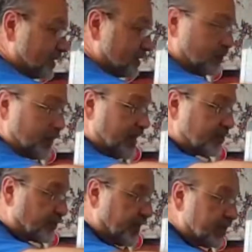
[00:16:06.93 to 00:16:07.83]

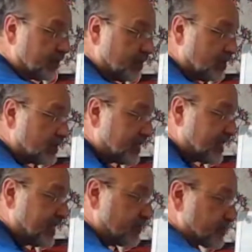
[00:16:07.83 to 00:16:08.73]
compatriot
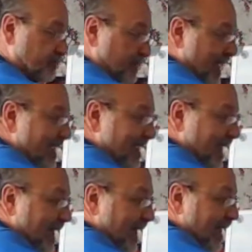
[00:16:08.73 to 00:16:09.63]
kills my
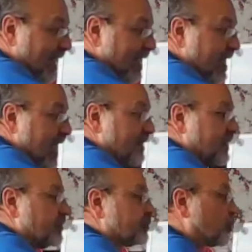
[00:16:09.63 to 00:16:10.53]
guy, and then
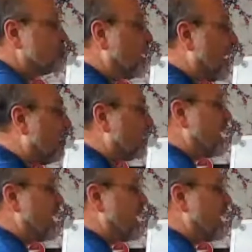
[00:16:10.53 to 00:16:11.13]
turns around while